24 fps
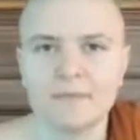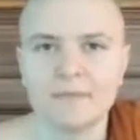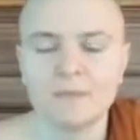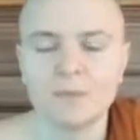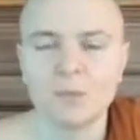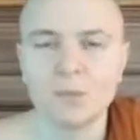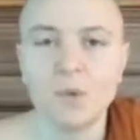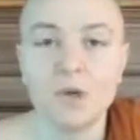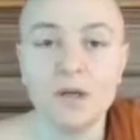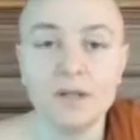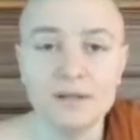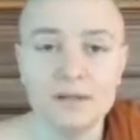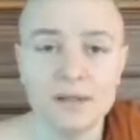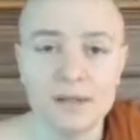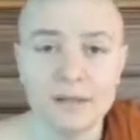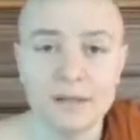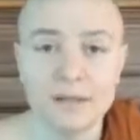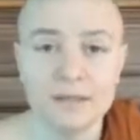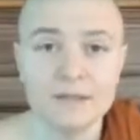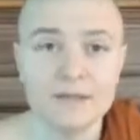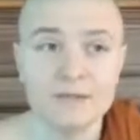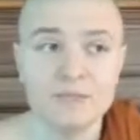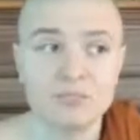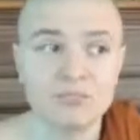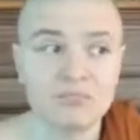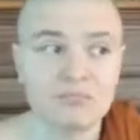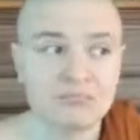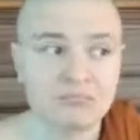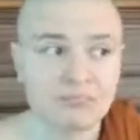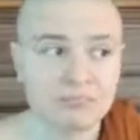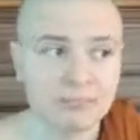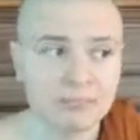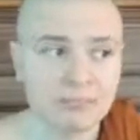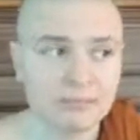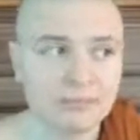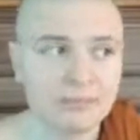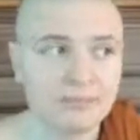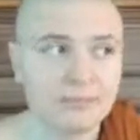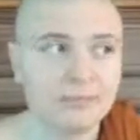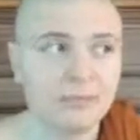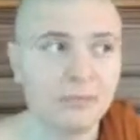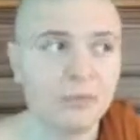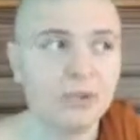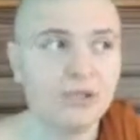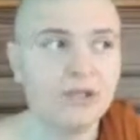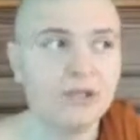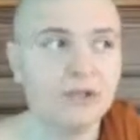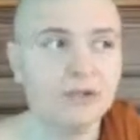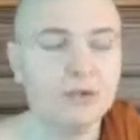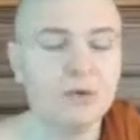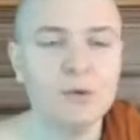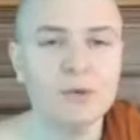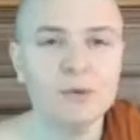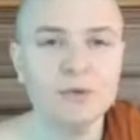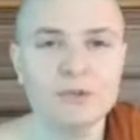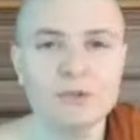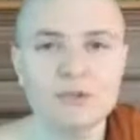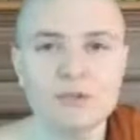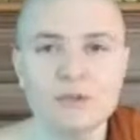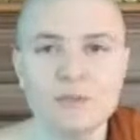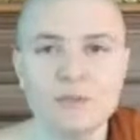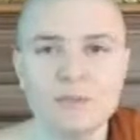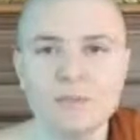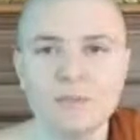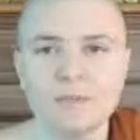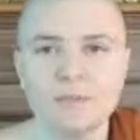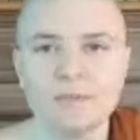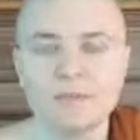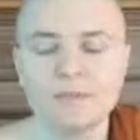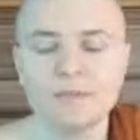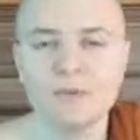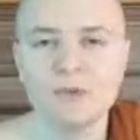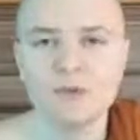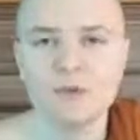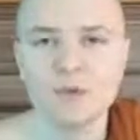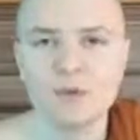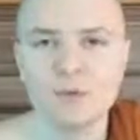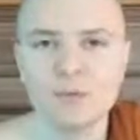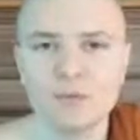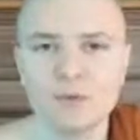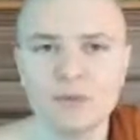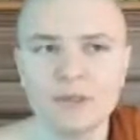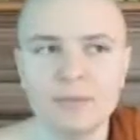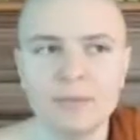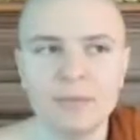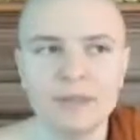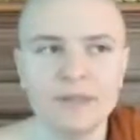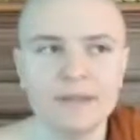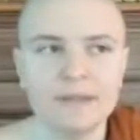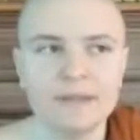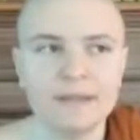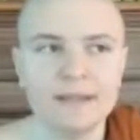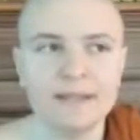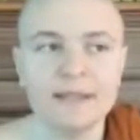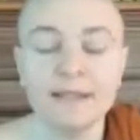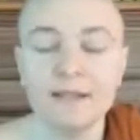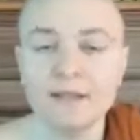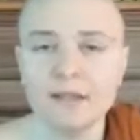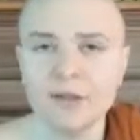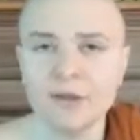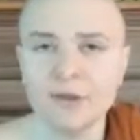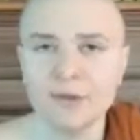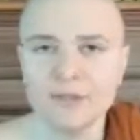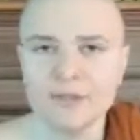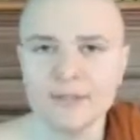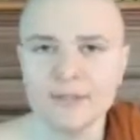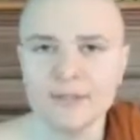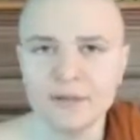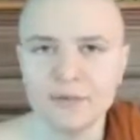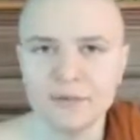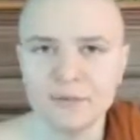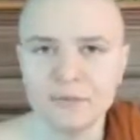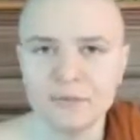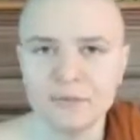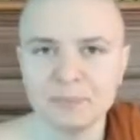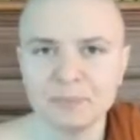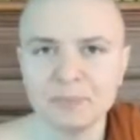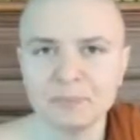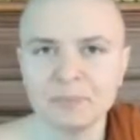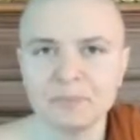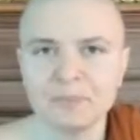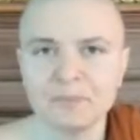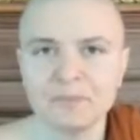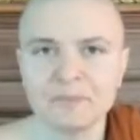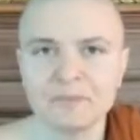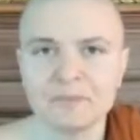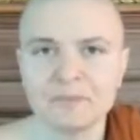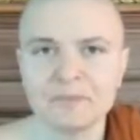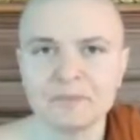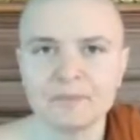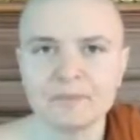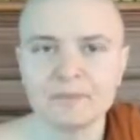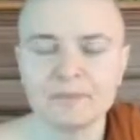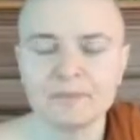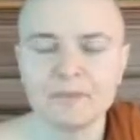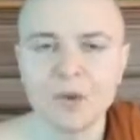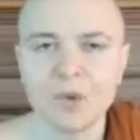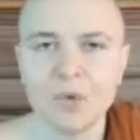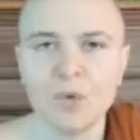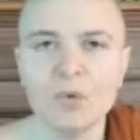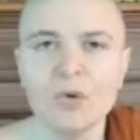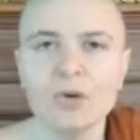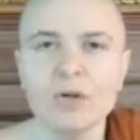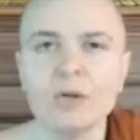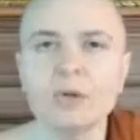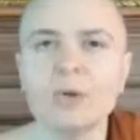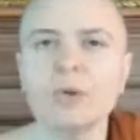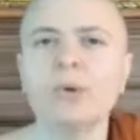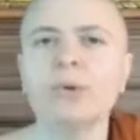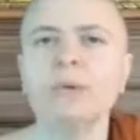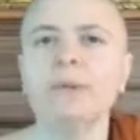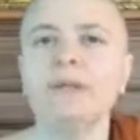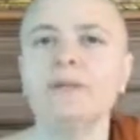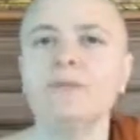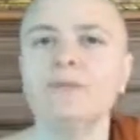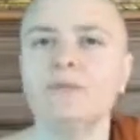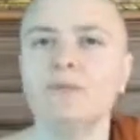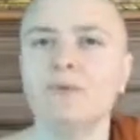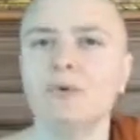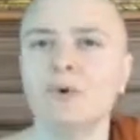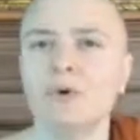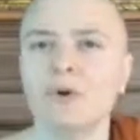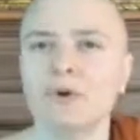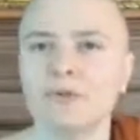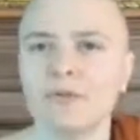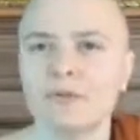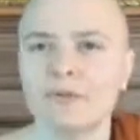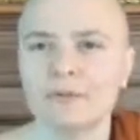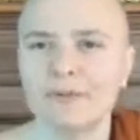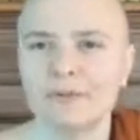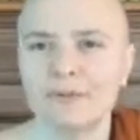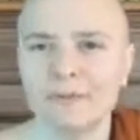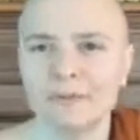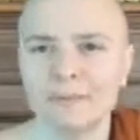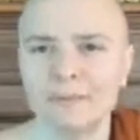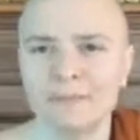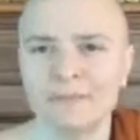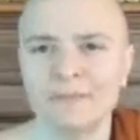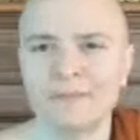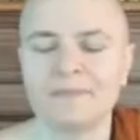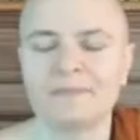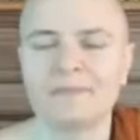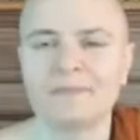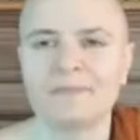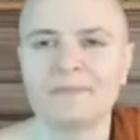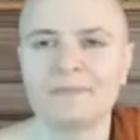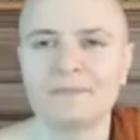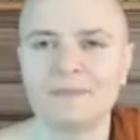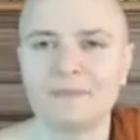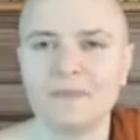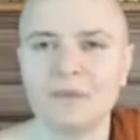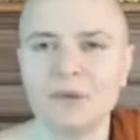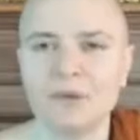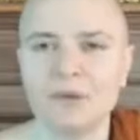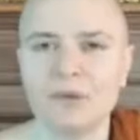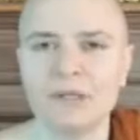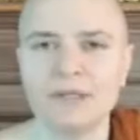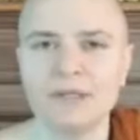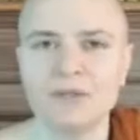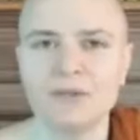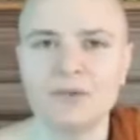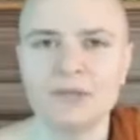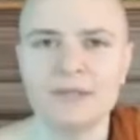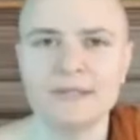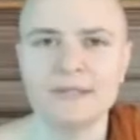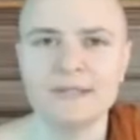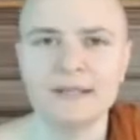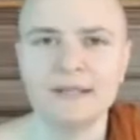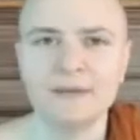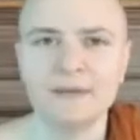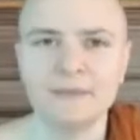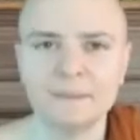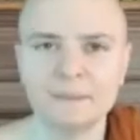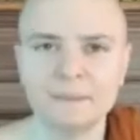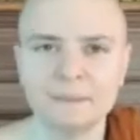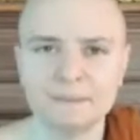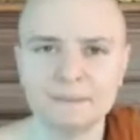One, that it's pretty unwholesome, so fundamentally killing herself, or going forth. Very interesting.